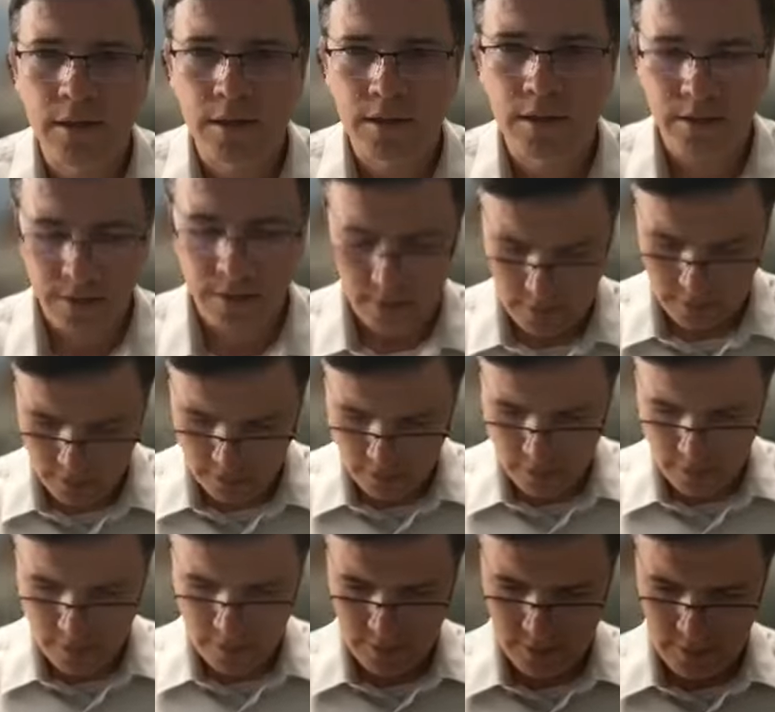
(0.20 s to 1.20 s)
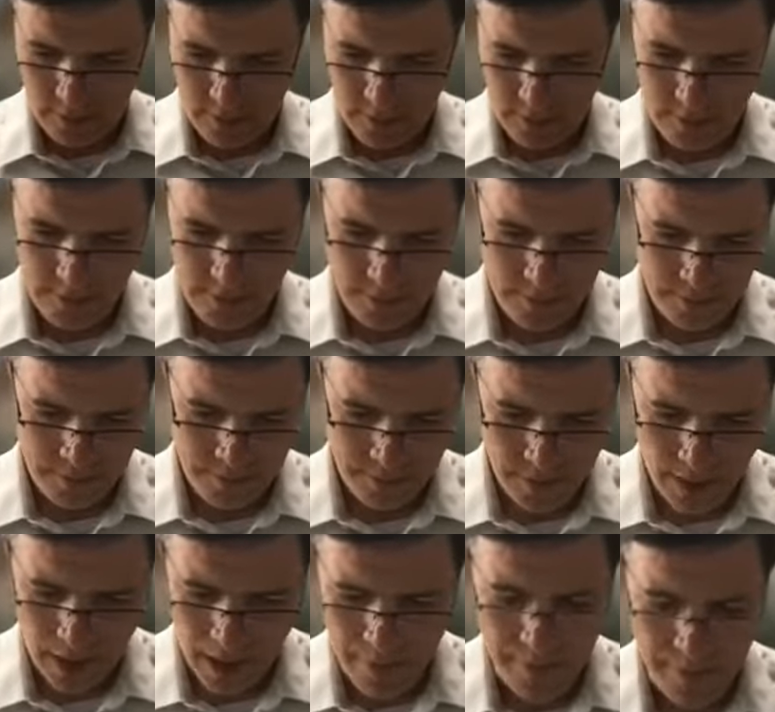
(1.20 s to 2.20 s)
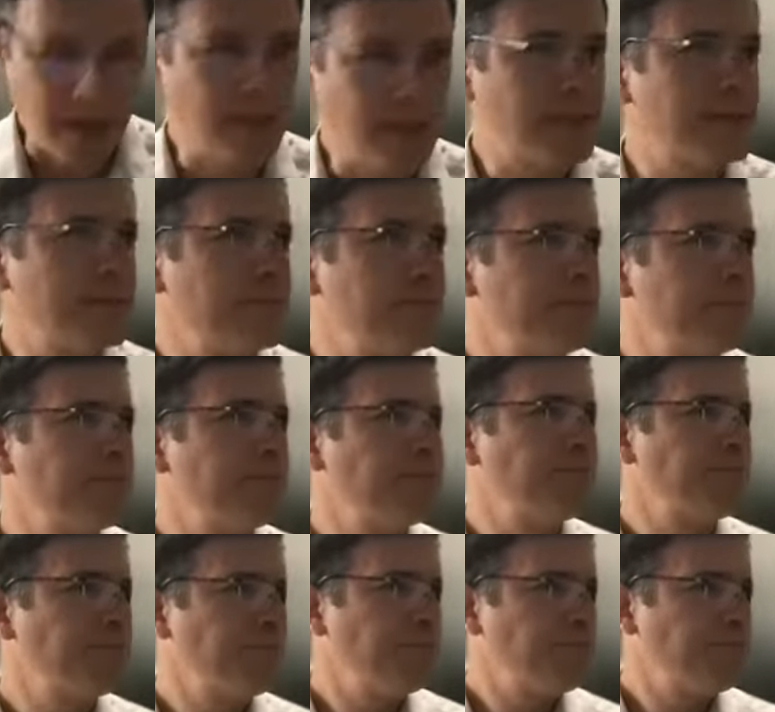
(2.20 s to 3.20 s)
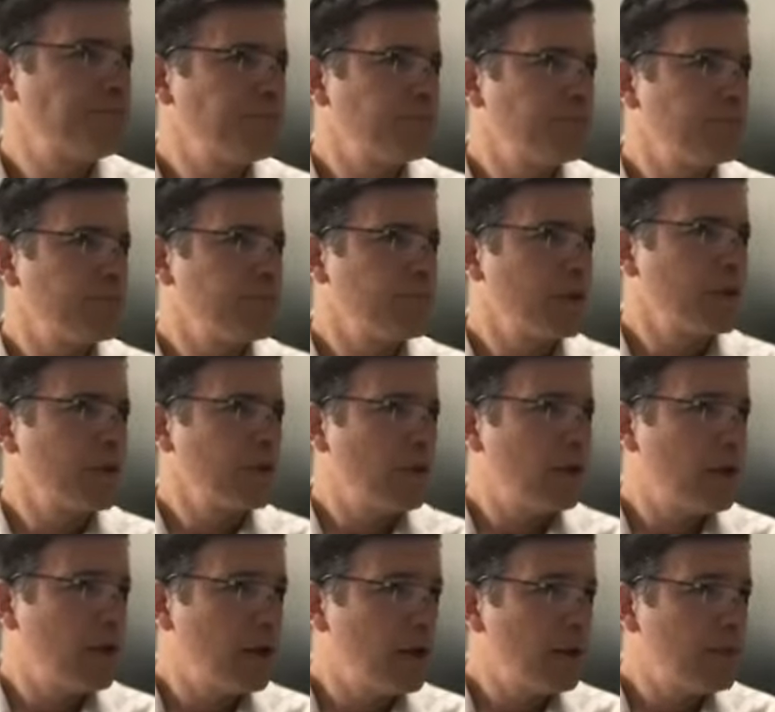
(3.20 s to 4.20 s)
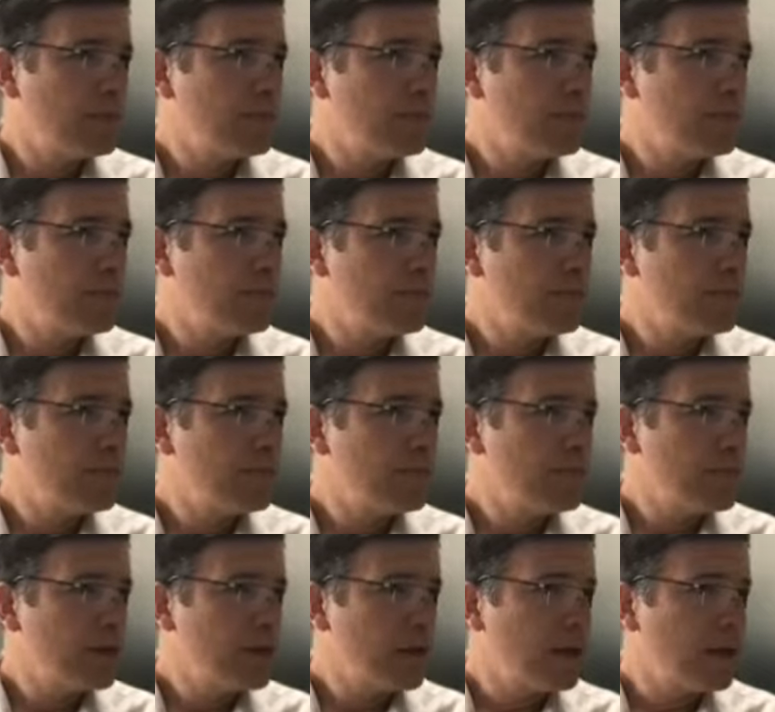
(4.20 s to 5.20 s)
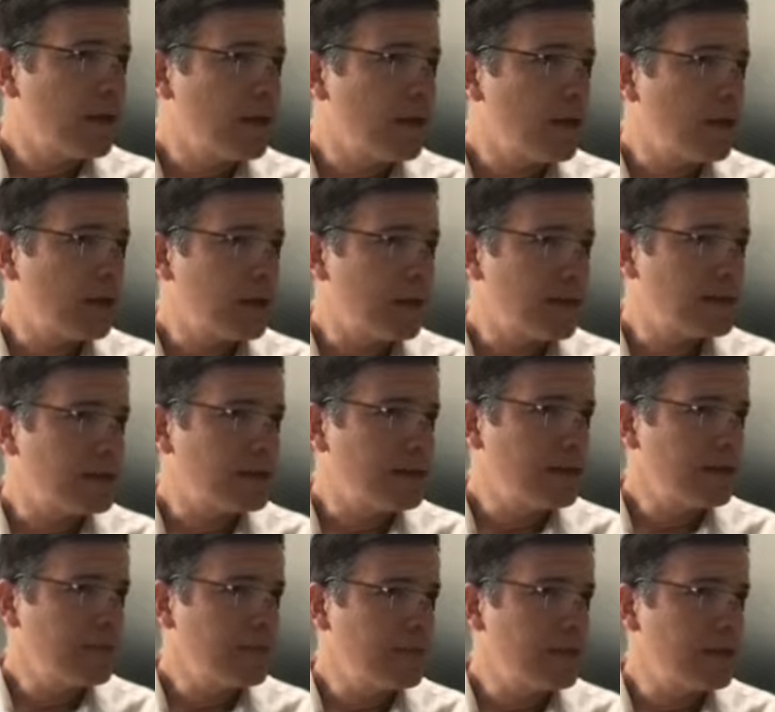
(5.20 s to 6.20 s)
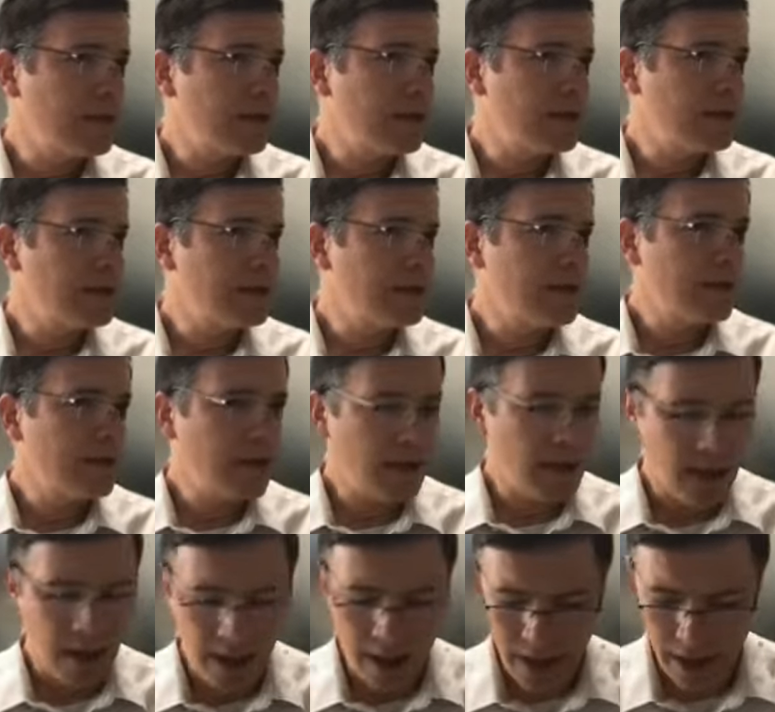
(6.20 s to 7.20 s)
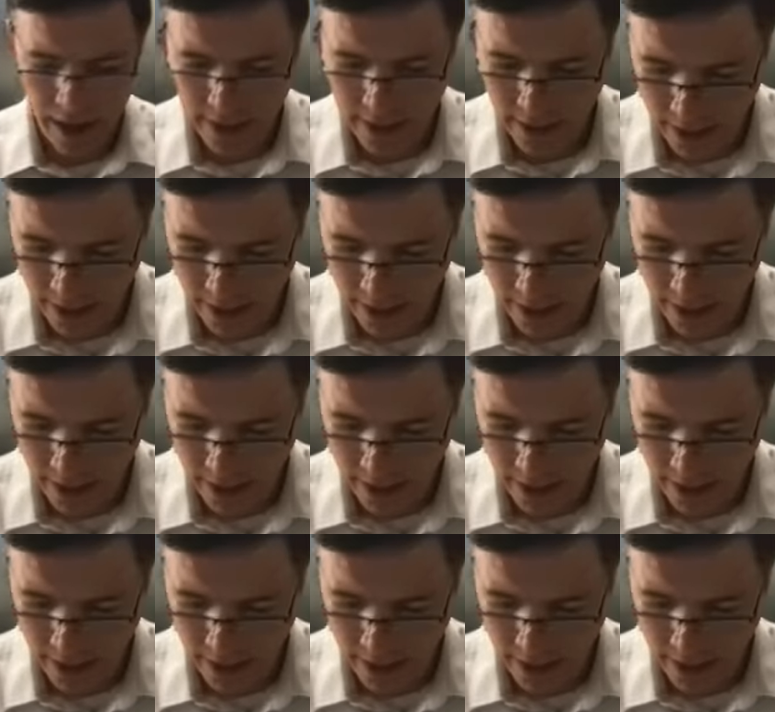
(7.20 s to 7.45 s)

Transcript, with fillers: hey, um, hey, hey, Dalad, in Nakos, yes. Uh, Gittin, we're in Gittin, uh, hey,